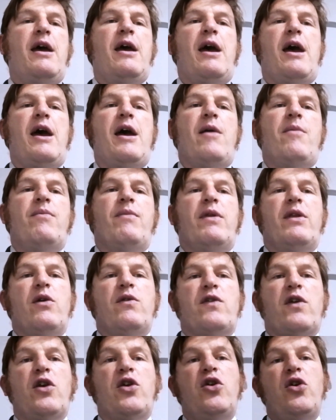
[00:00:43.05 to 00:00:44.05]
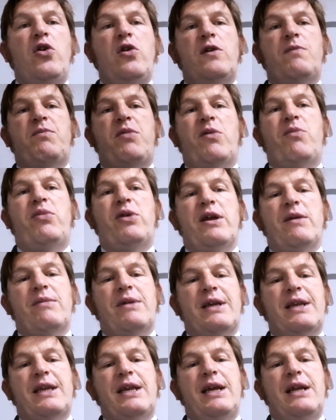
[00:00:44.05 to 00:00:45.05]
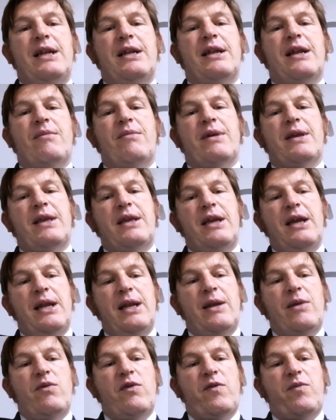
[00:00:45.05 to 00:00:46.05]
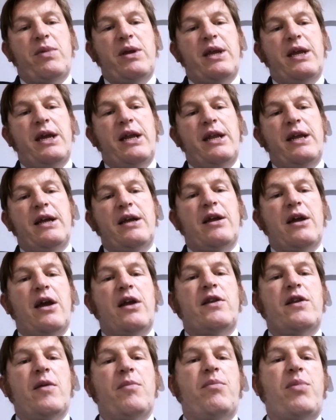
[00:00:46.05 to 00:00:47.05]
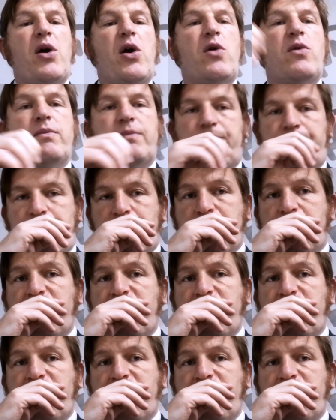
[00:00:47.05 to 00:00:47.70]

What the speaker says: There was a huge bubble in my ceiling and my ceiling was beginning to bow.